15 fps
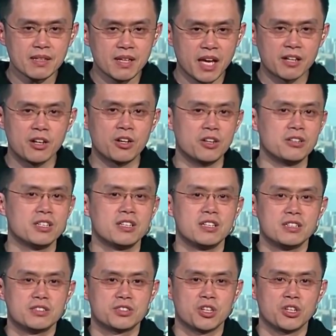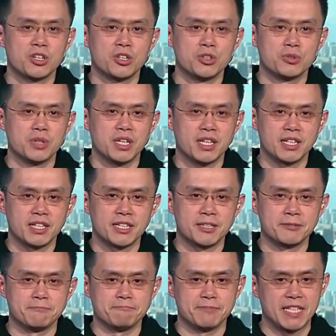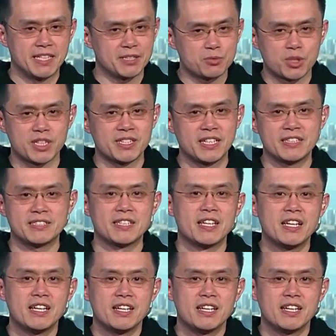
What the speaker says: at all. So it is what it is.